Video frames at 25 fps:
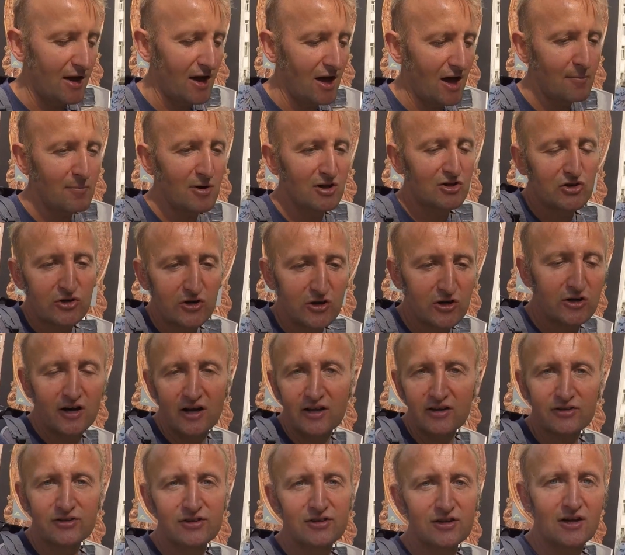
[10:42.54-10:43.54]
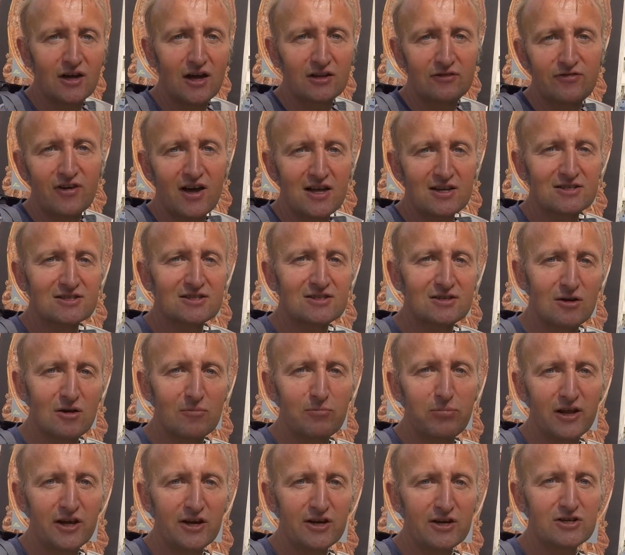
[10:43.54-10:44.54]
amateur and advanced uh,
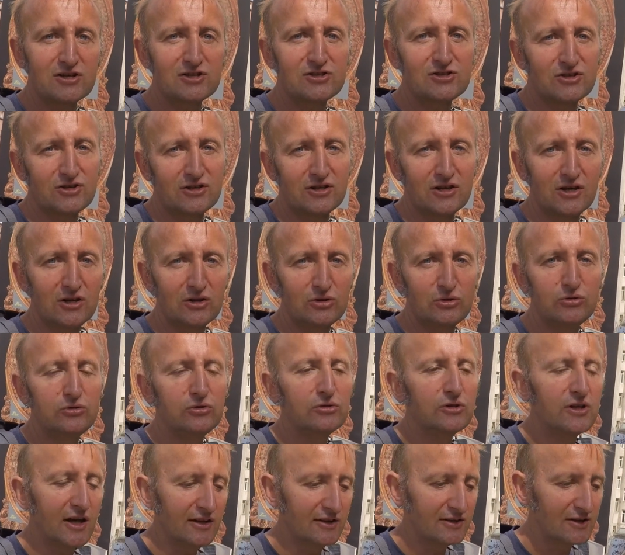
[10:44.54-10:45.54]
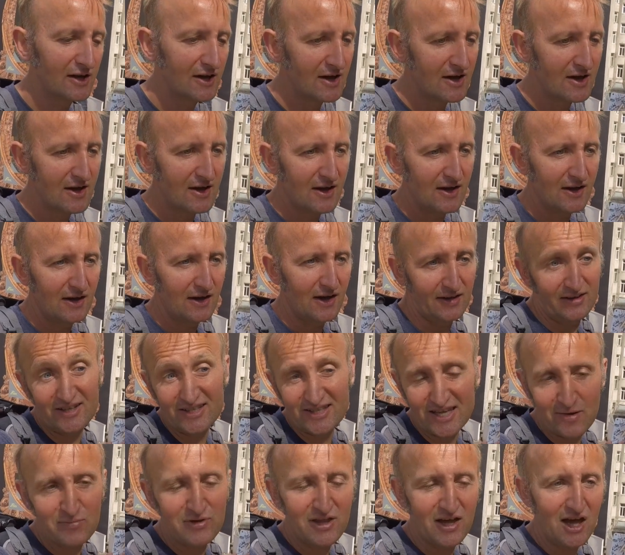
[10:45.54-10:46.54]
players uh, to do that. At the
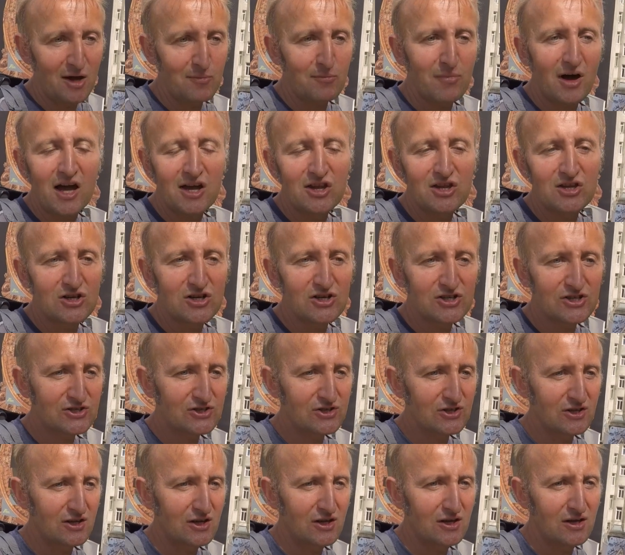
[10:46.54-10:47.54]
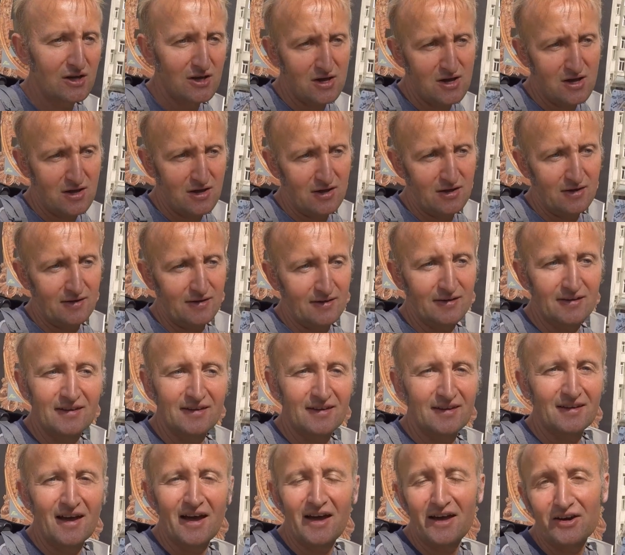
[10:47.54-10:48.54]
same time, miners uh,
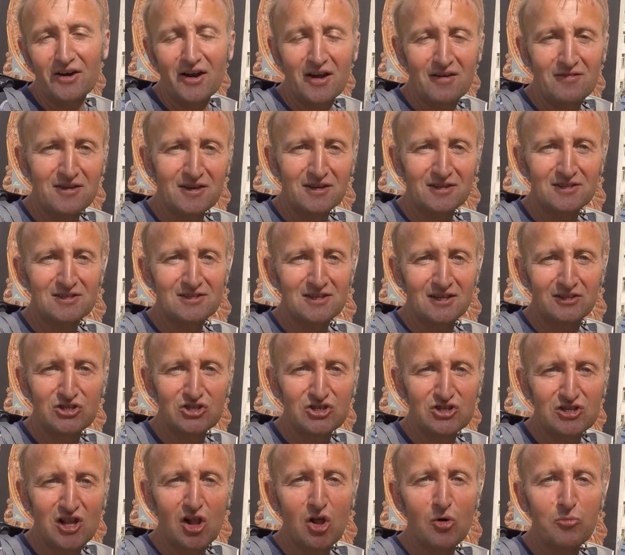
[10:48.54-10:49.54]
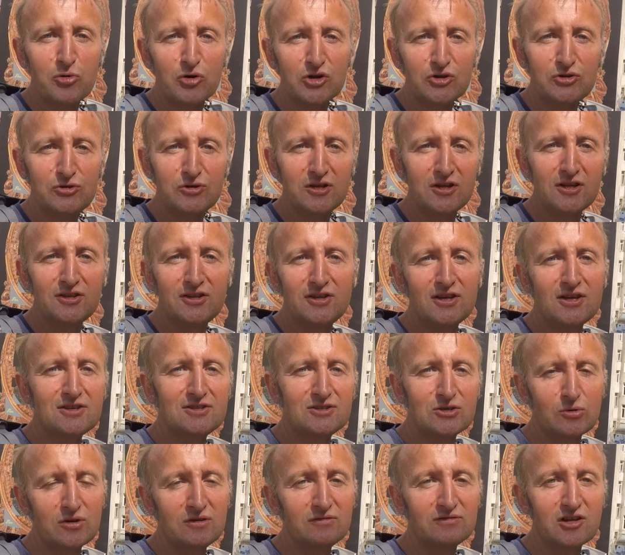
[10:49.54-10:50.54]
uh, are having this additional opportunity
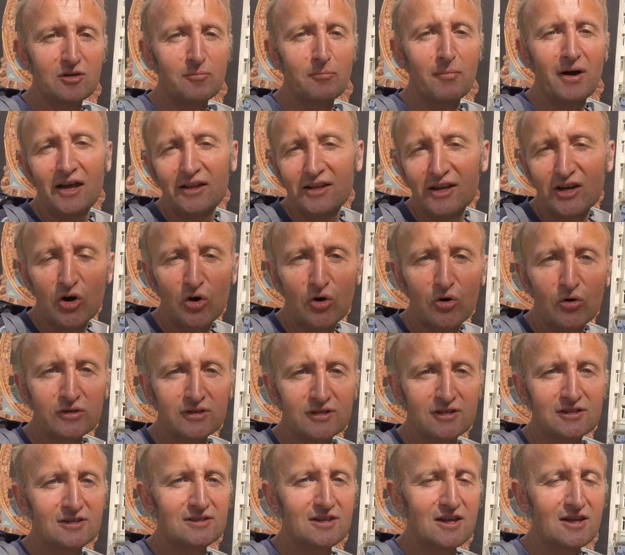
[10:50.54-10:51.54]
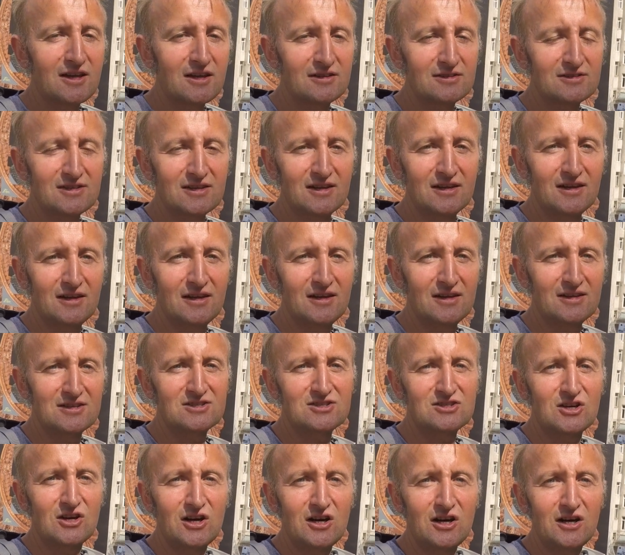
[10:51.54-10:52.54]
so if they mine a coin they, they can uh,
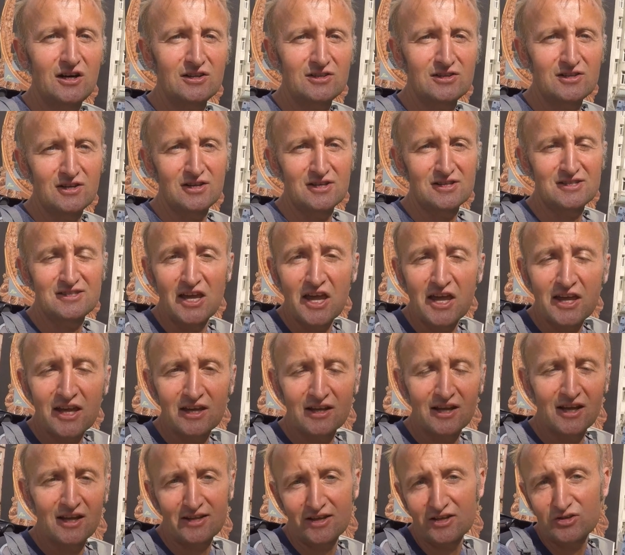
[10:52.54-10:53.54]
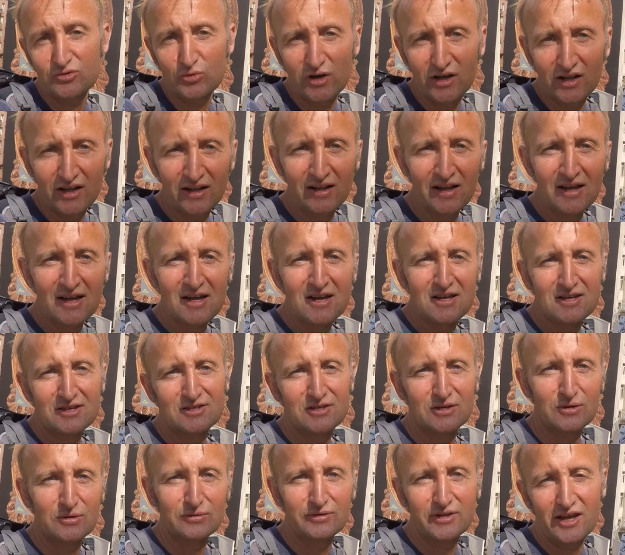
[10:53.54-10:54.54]
start uh, staking it as well
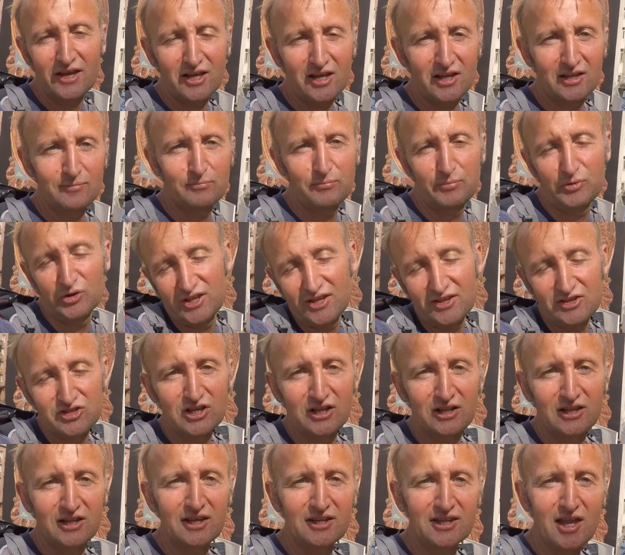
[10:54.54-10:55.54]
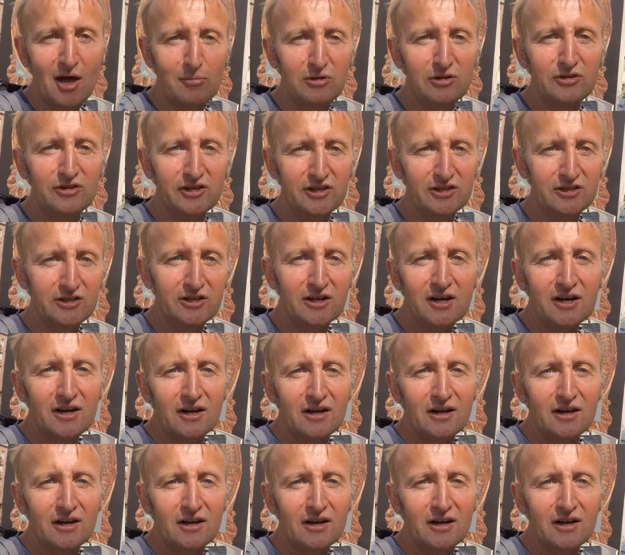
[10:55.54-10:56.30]
so they can potentially double their